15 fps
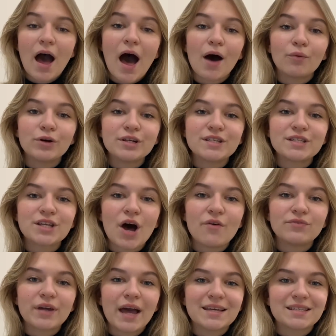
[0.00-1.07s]
Our
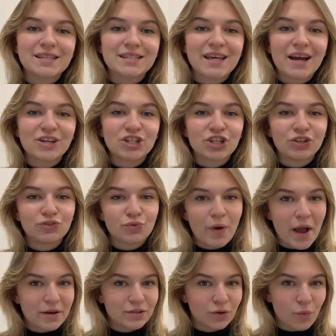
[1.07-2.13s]
soft has a section
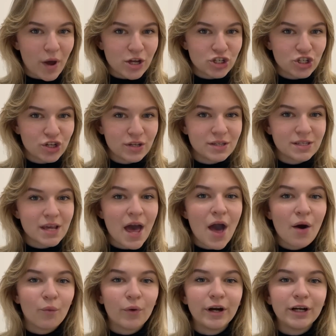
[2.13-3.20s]
tracked questions
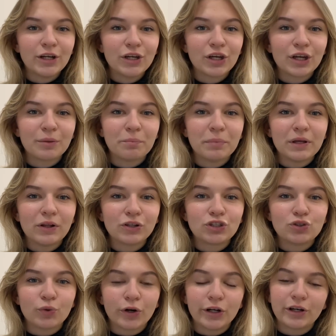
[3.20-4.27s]
where you can
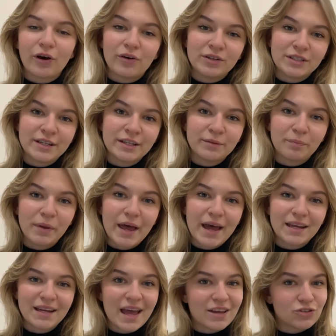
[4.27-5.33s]
build your content
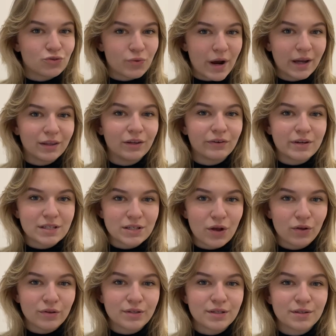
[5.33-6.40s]
plan and track the
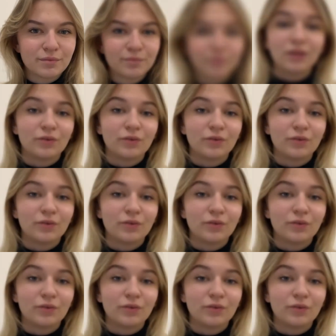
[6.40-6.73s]
results.